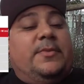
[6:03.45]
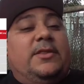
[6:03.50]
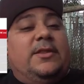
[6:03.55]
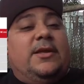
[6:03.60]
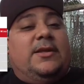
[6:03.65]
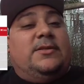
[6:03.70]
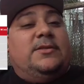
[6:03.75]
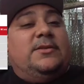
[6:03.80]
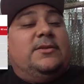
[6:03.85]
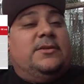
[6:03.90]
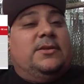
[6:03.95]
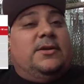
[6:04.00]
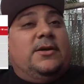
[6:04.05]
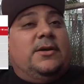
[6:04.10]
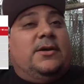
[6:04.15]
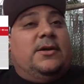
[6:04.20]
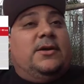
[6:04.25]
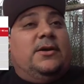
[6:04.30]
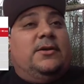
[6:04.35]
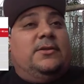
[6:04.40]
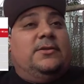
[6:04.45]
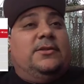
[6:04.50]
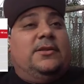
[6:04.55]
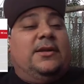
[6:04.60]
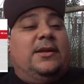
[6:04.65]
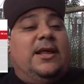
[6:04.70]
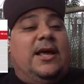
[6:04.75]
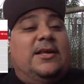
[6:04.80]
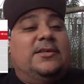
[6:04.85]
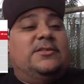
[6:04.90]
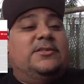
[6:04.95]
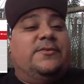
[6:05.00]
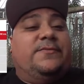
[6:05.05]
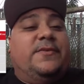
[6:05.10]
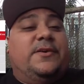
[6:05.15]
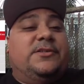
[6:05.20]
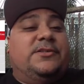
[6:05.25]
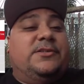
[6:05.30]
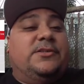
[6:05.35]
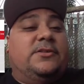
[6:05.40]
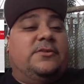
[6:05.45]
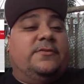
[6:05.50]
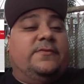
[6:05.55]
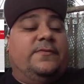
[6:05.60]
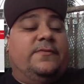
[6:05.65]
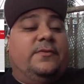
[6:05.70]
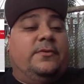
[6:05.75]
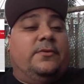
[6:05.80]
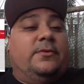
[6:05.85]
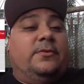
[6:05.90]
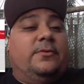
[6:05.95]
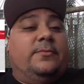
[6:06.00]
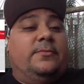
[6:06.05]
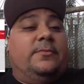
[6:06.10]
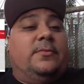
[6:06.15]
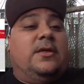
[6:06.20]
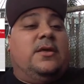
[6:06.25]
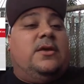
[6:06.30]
that's the last division for